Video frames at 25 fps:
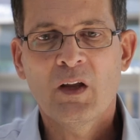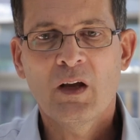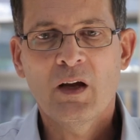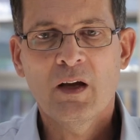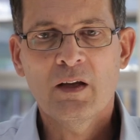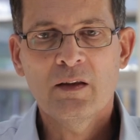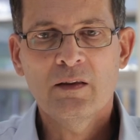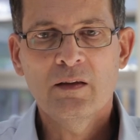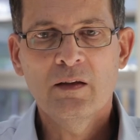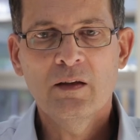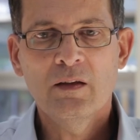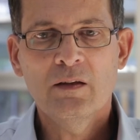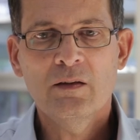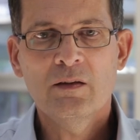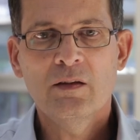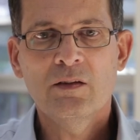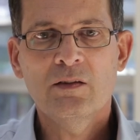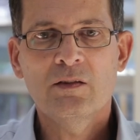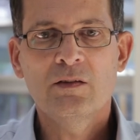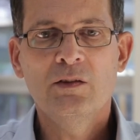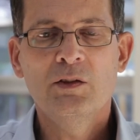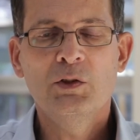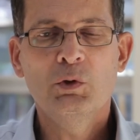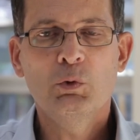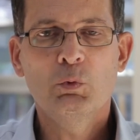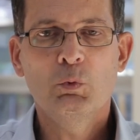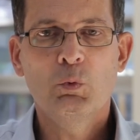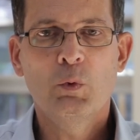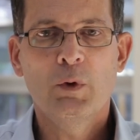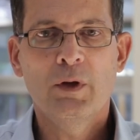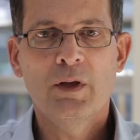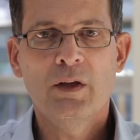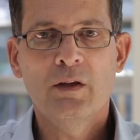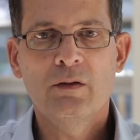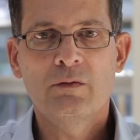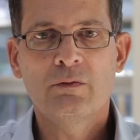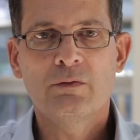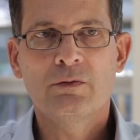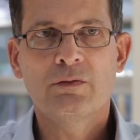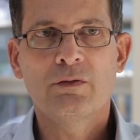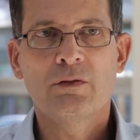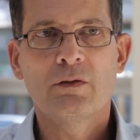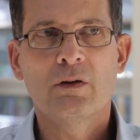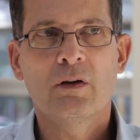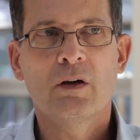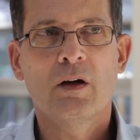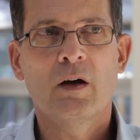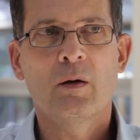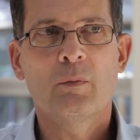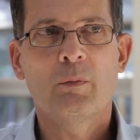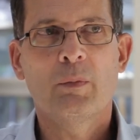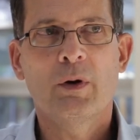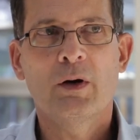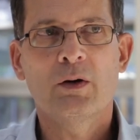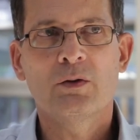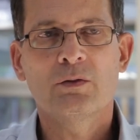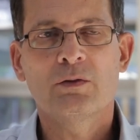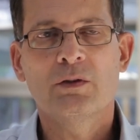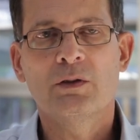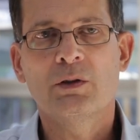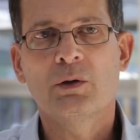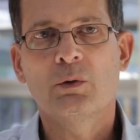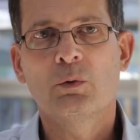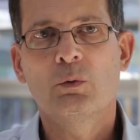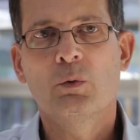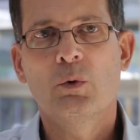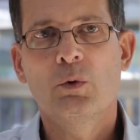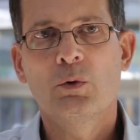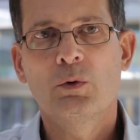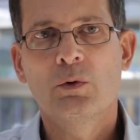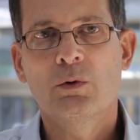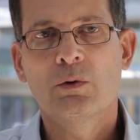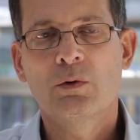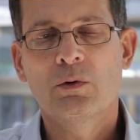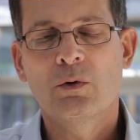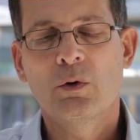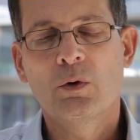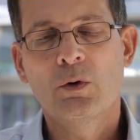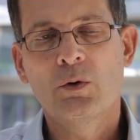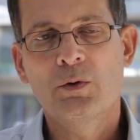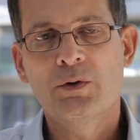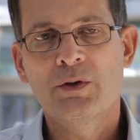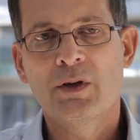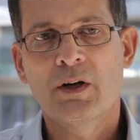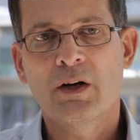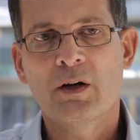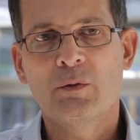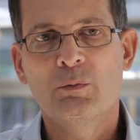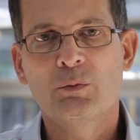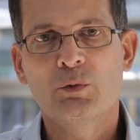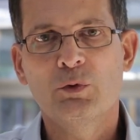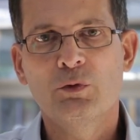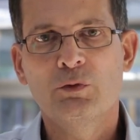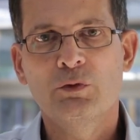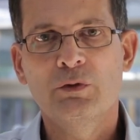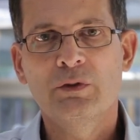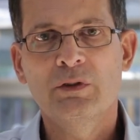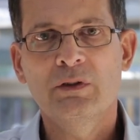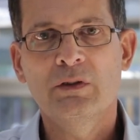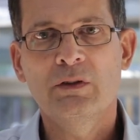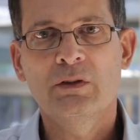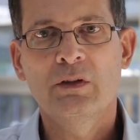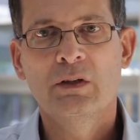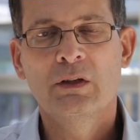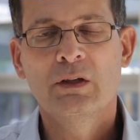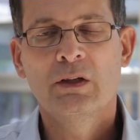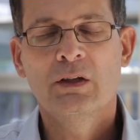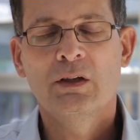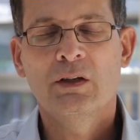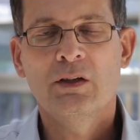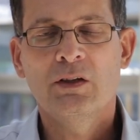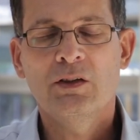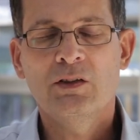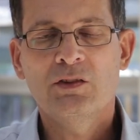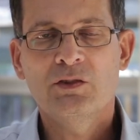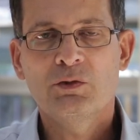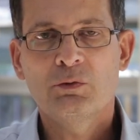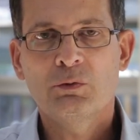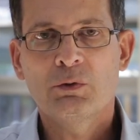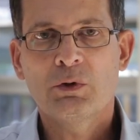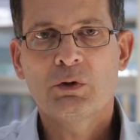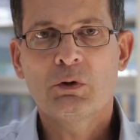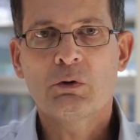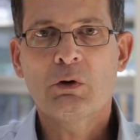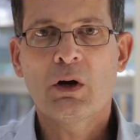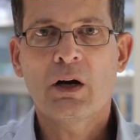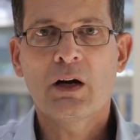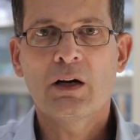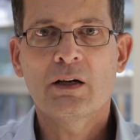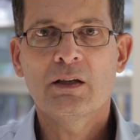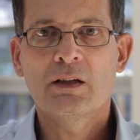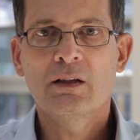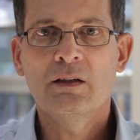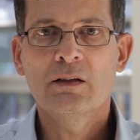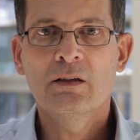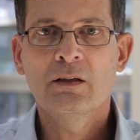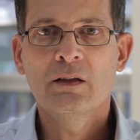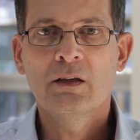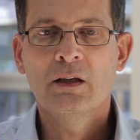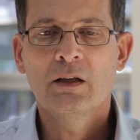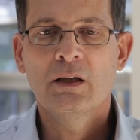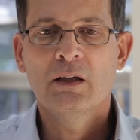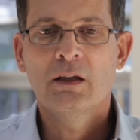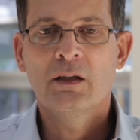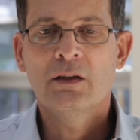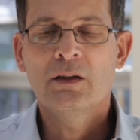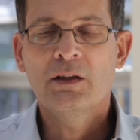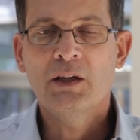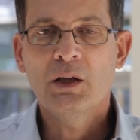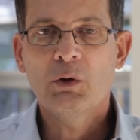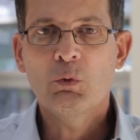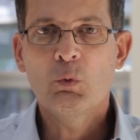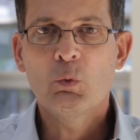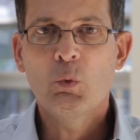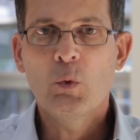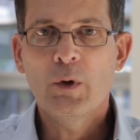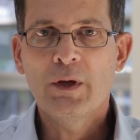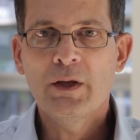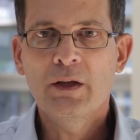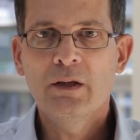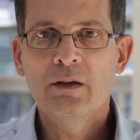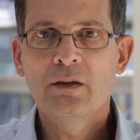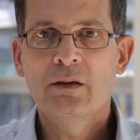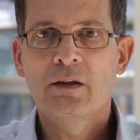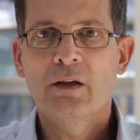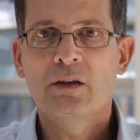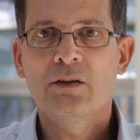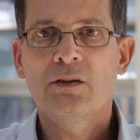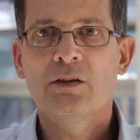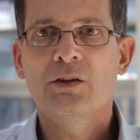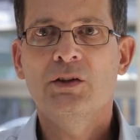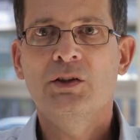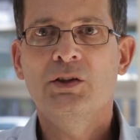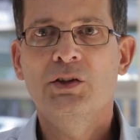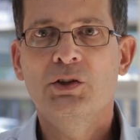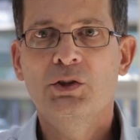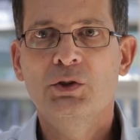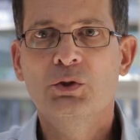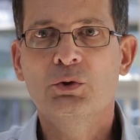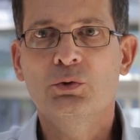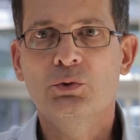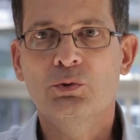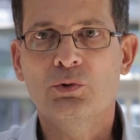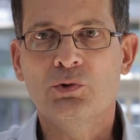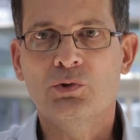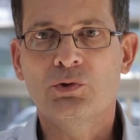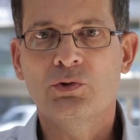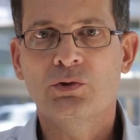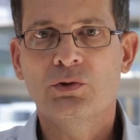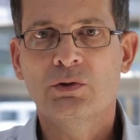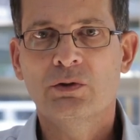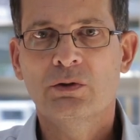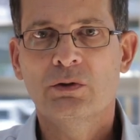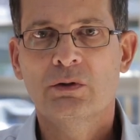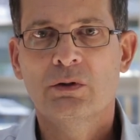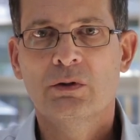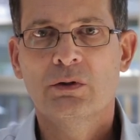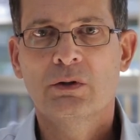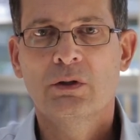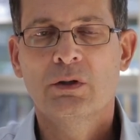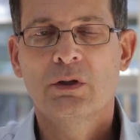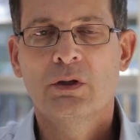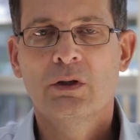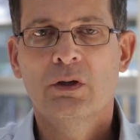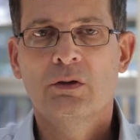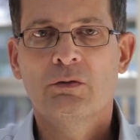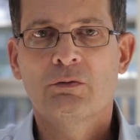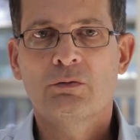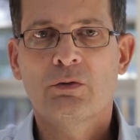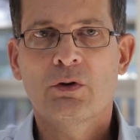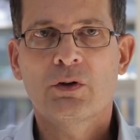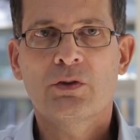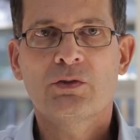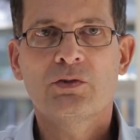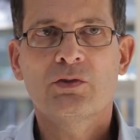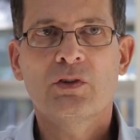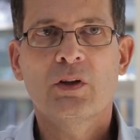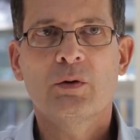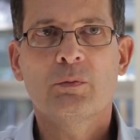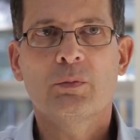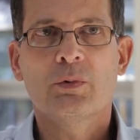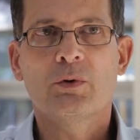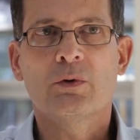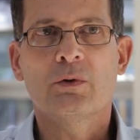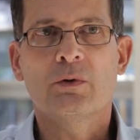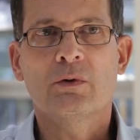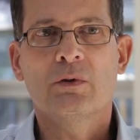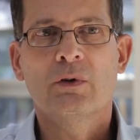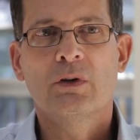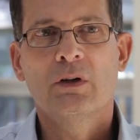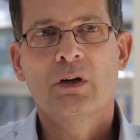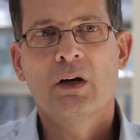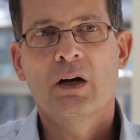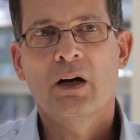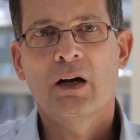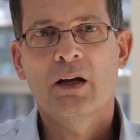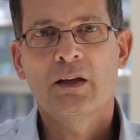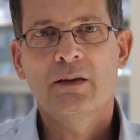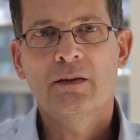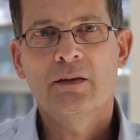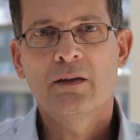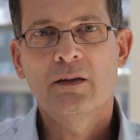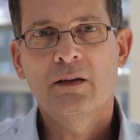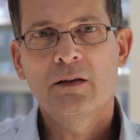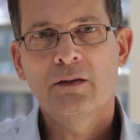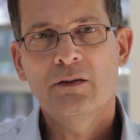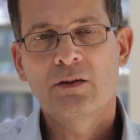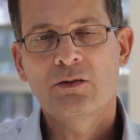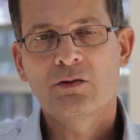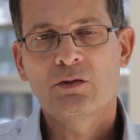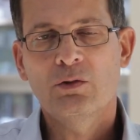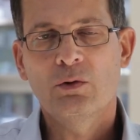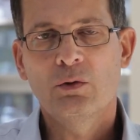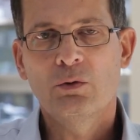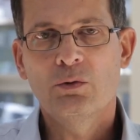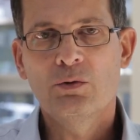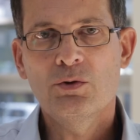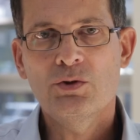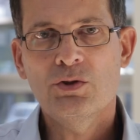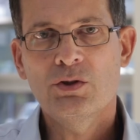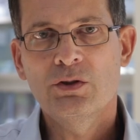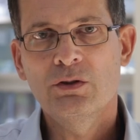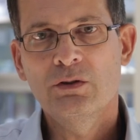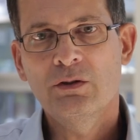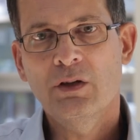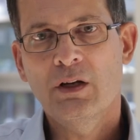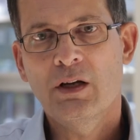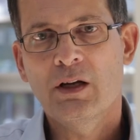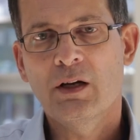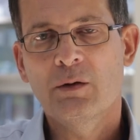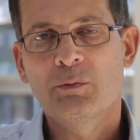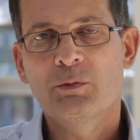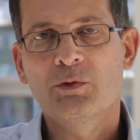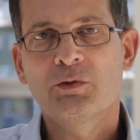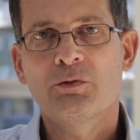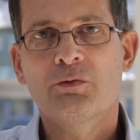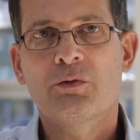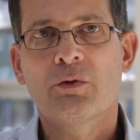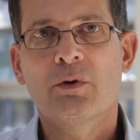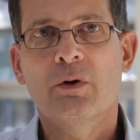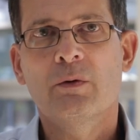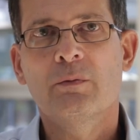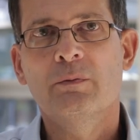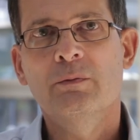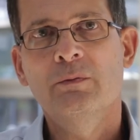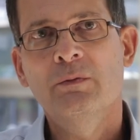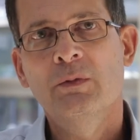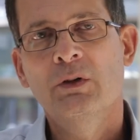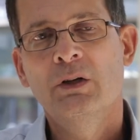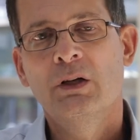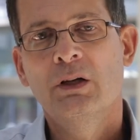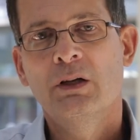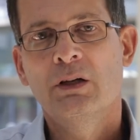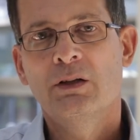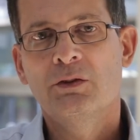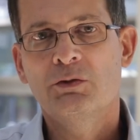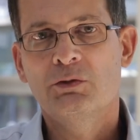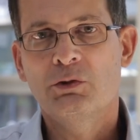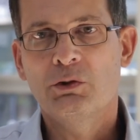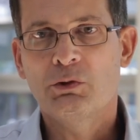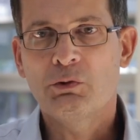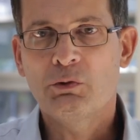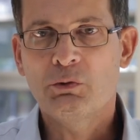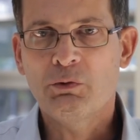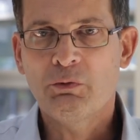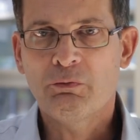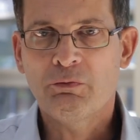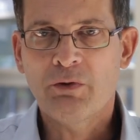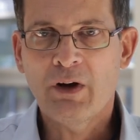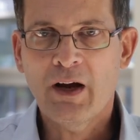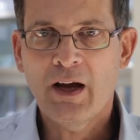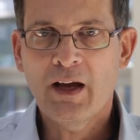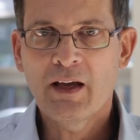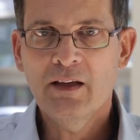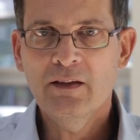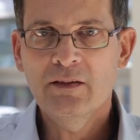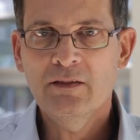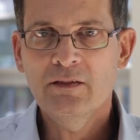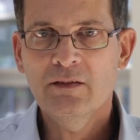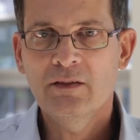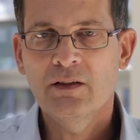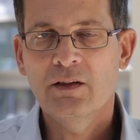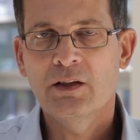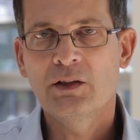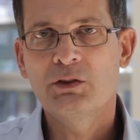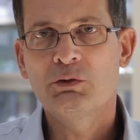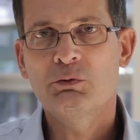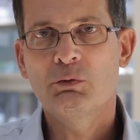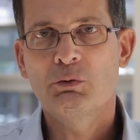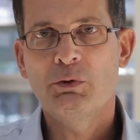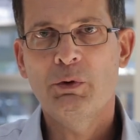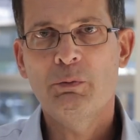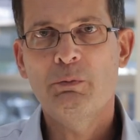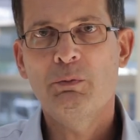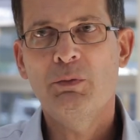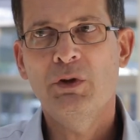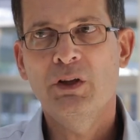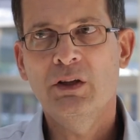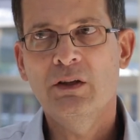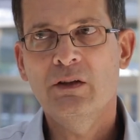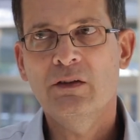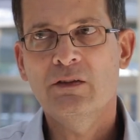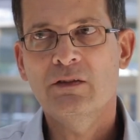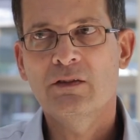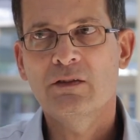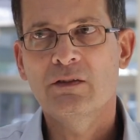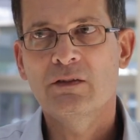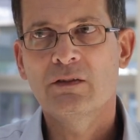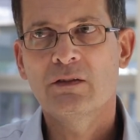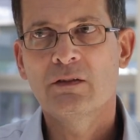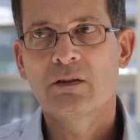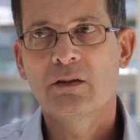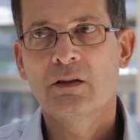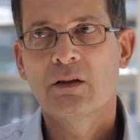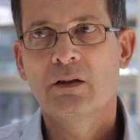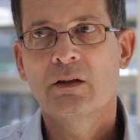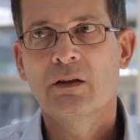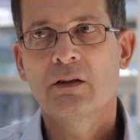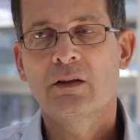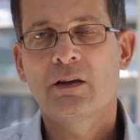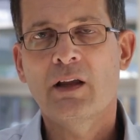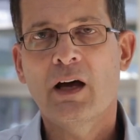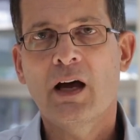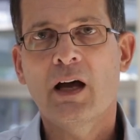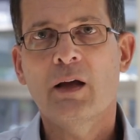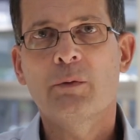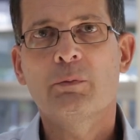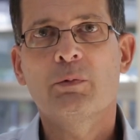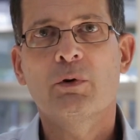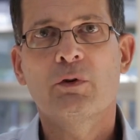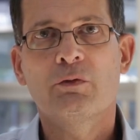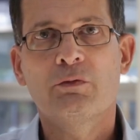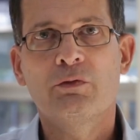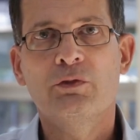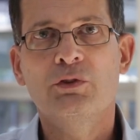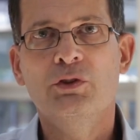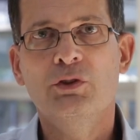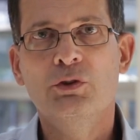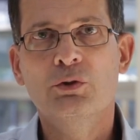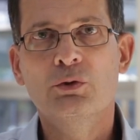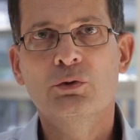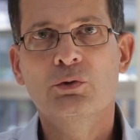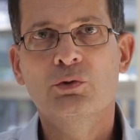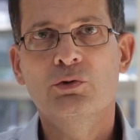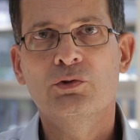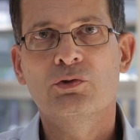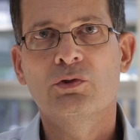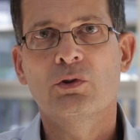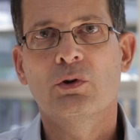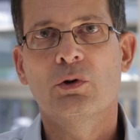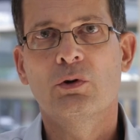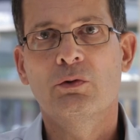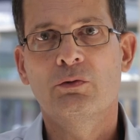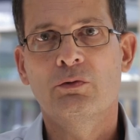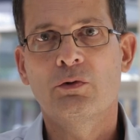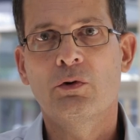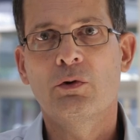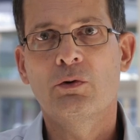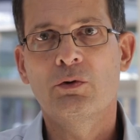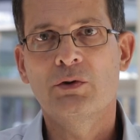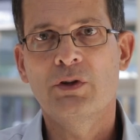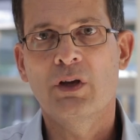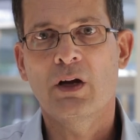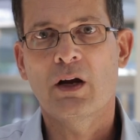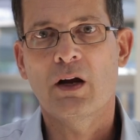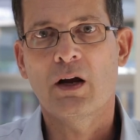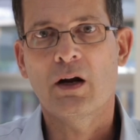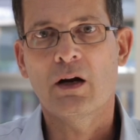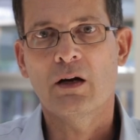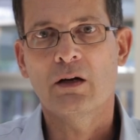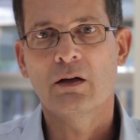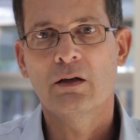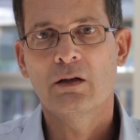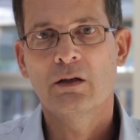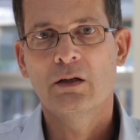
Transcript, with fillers: I think this new wave about the OER movement is regarding the way that you use. For example, I think the solution comes from the revise and remix type of use of OER.